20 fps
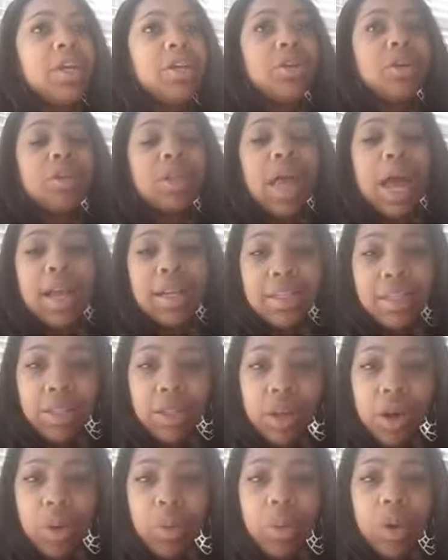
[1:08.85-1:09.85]
your lights
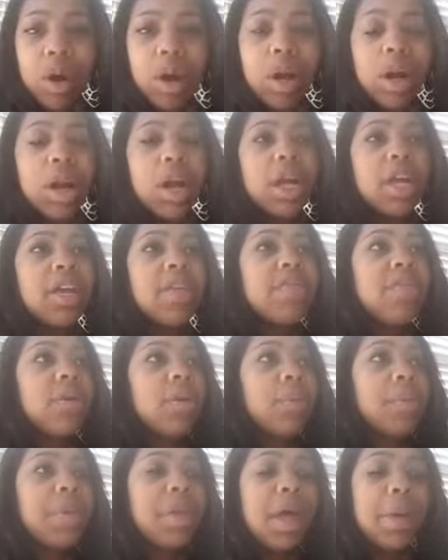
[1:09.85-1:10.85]
don't work, if
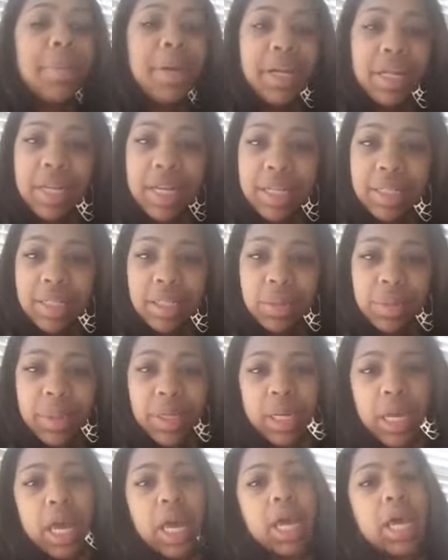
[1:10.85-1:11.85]
your plumbing needs to be
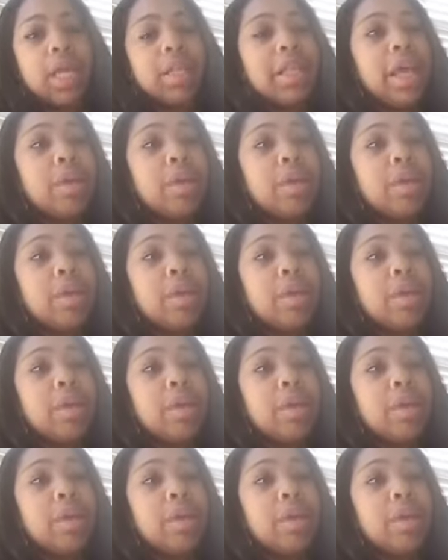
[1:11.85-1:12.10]
done.